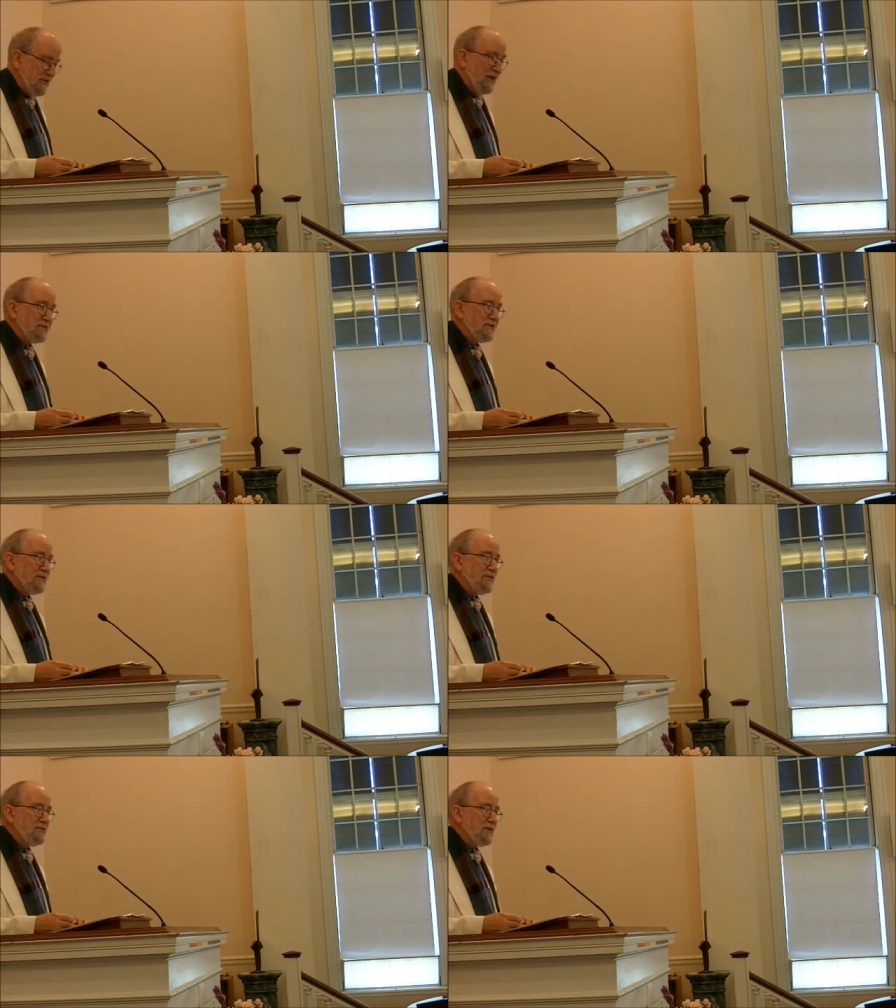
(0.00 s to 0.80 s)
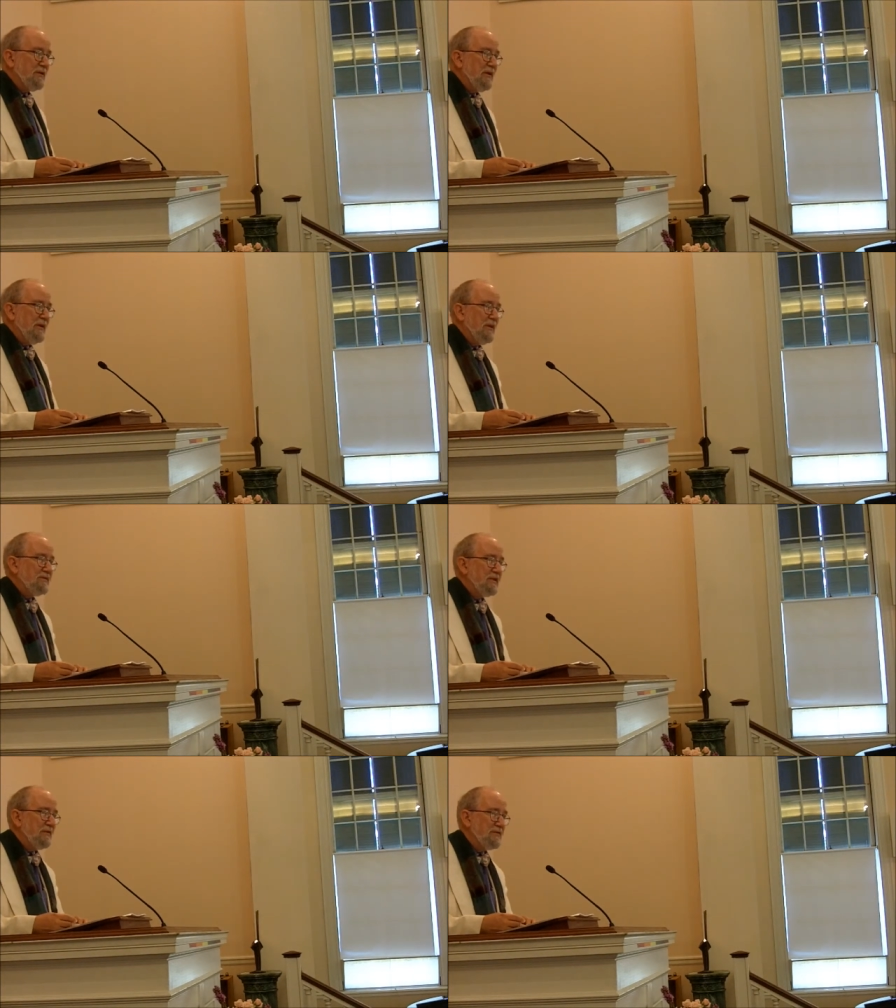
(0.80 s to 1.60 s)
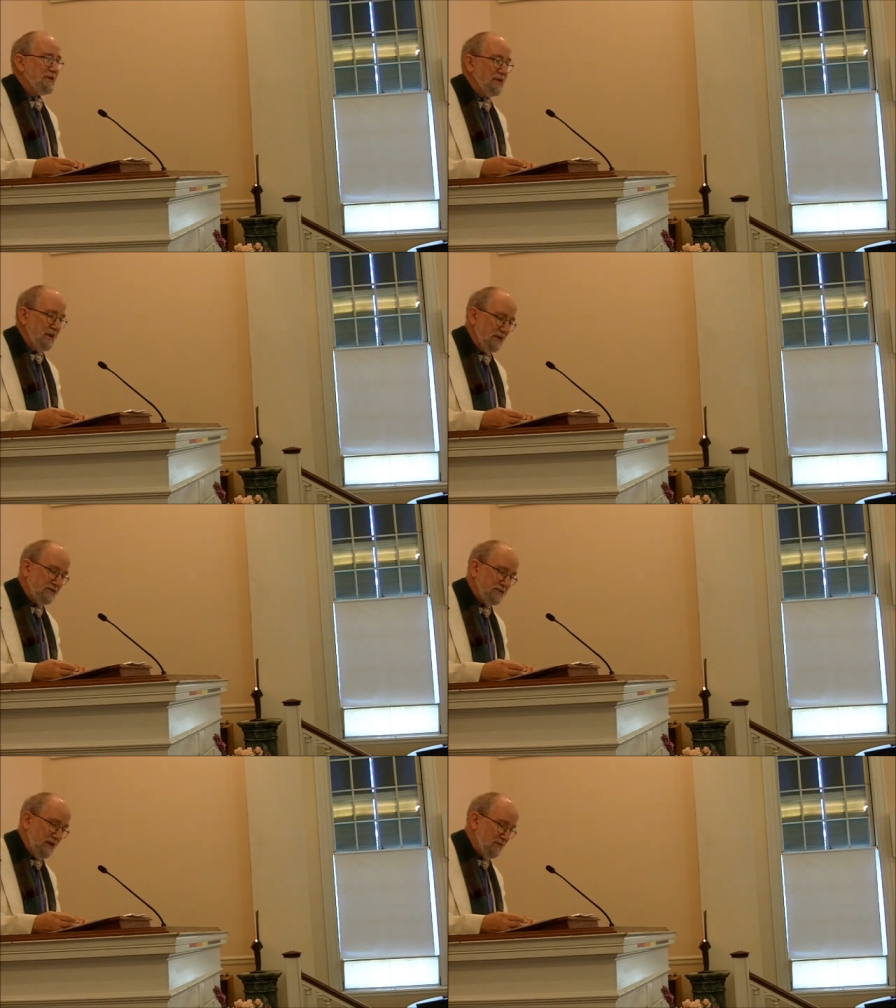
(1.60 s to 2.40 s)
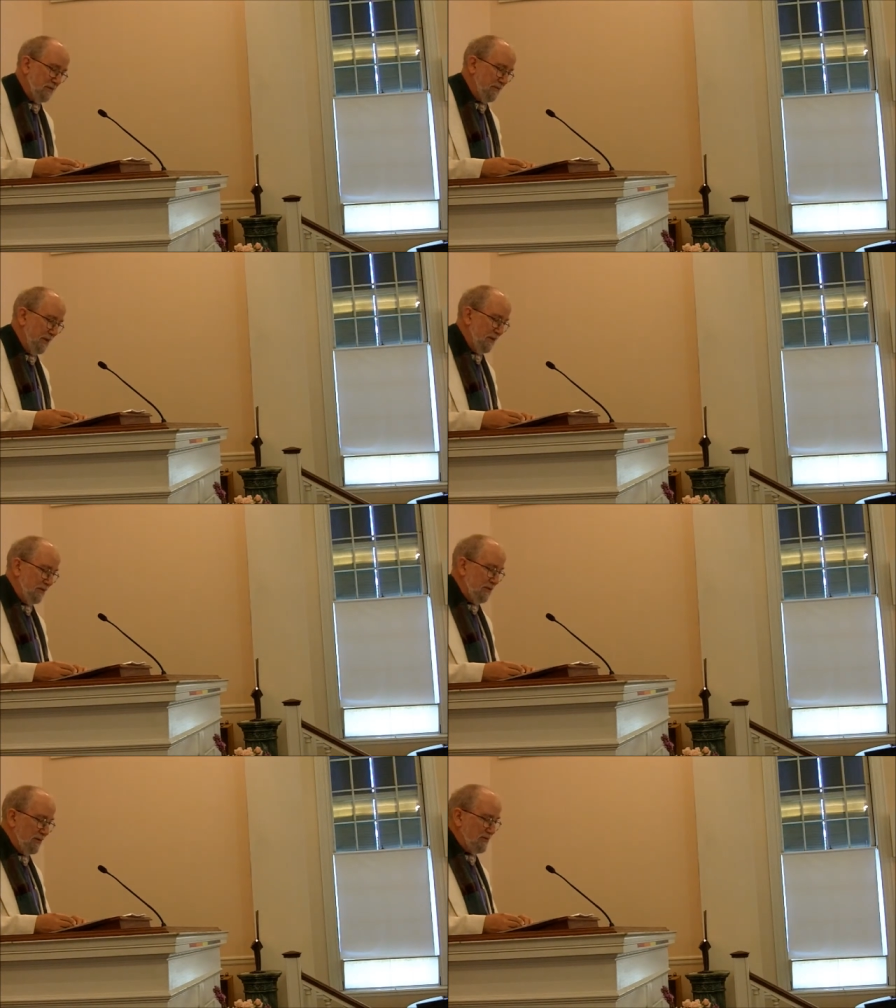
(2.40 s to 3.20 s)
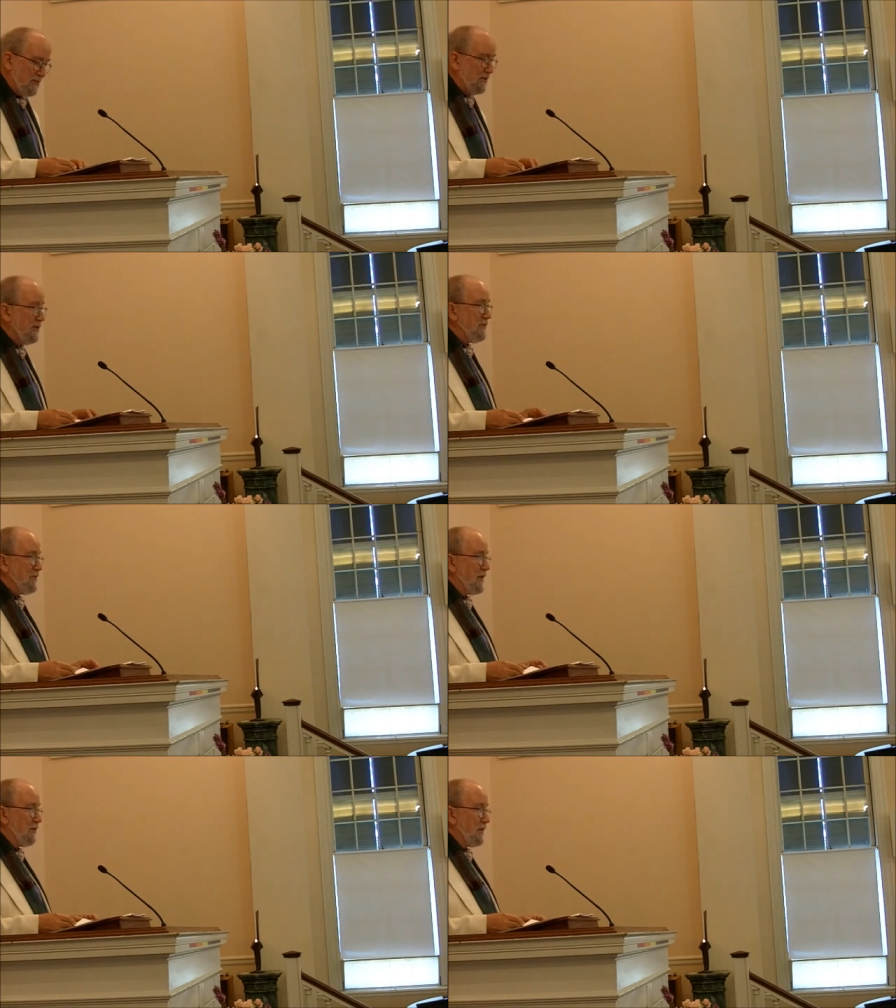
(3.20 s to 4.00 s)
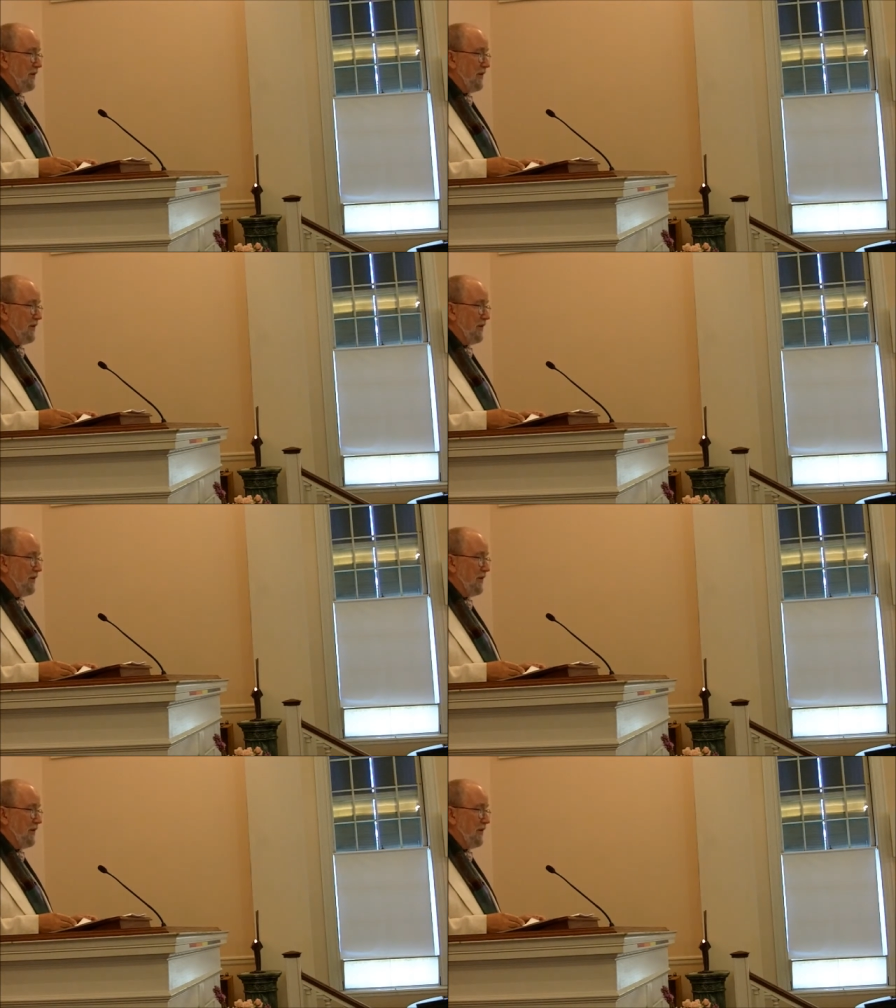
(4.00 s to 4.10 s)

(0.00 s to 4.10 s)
Constitution in 1787 was that the new federal